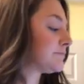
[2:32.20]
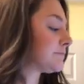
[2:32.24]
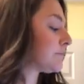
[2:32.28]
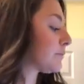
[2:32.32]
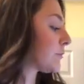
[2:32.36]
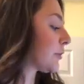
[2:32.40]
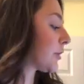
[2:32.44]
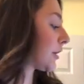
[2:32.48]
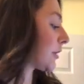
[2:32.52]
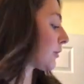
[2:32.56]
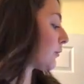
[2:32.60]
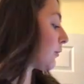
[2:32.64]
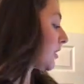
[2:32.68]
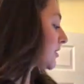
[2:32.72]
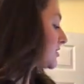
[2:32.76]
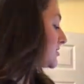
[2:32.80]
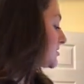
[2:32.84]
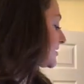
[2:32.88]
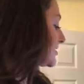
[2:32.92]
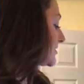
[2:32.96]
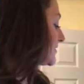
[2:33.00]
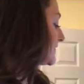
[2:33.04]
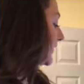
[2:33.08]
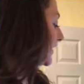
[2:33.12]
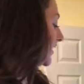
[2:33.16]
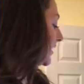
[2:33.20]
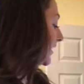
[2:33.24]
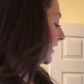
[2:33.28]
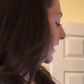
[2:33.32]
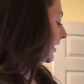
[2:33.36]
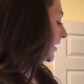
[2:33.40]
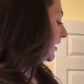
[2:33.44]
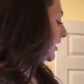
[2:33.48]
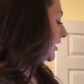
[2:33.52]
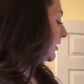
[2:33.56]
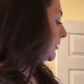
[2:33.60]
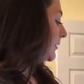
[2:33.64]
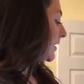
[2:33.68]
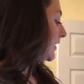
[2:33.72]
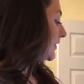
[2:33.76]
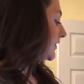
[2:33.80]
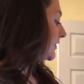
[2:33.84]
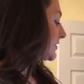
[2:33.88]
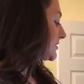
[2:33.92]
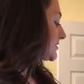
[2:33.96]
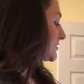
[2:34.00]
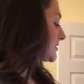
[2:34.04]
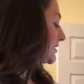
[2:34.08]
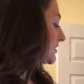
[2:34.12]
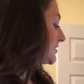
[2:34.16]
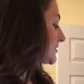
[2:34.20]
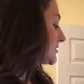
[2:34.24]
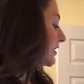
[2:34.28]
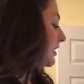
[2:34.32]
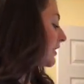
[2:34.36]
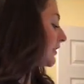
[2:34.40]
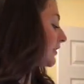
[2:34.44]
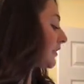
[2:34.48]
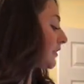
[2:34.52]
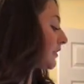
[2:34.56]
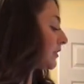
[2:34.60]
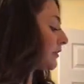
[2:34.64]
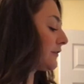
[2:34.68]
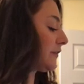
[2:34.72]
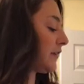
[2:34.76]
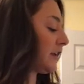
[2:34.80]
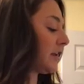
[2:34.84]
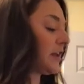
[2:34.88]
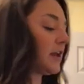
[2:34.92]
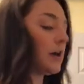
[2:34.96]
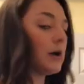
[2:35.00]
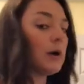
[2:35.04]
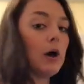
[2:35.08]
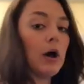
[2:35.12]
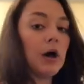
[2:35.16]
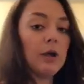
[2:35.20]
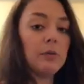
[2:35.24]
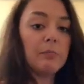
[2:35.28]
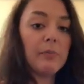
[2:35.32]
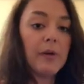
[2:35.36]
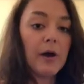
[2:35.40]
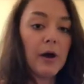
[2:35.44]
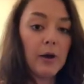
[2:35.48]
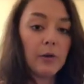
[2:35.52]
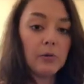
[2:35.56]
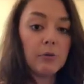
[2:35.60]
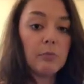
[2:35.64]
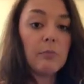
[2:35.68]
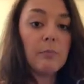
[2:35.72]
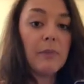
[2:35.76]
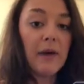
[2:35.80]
We're going to watch this video, and this is a little video on bone